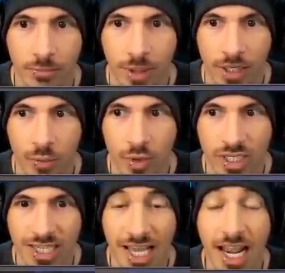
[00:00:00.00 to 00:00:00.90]
but we
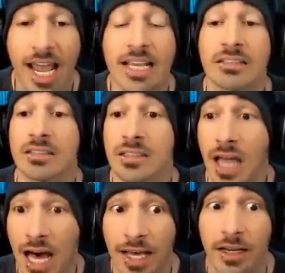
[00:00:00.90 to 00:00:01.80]
get a
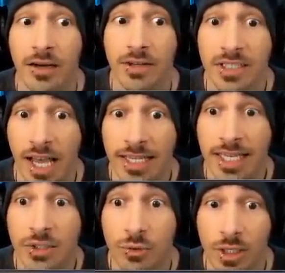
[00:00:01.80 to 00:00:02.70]
lot of attack
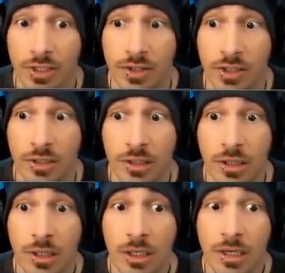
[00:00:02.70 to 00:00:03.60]
gauge reduction.
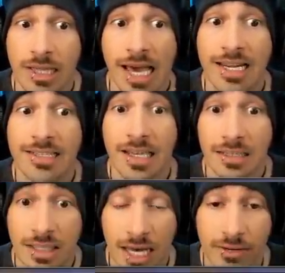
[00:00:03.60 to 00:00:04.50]
That is a
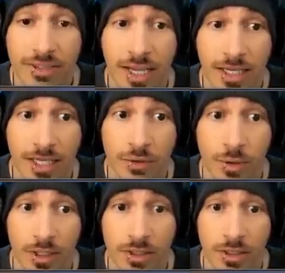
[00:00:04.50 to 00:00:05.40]
lot of attack gauge
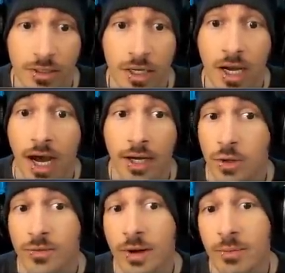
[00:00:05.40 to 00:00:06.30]
reduction. I don't know
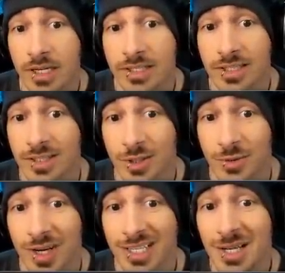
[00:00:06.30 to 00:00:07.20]
if I mentioned this
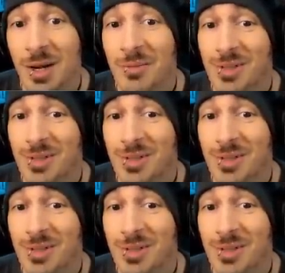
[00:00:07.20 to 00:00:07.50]
already, but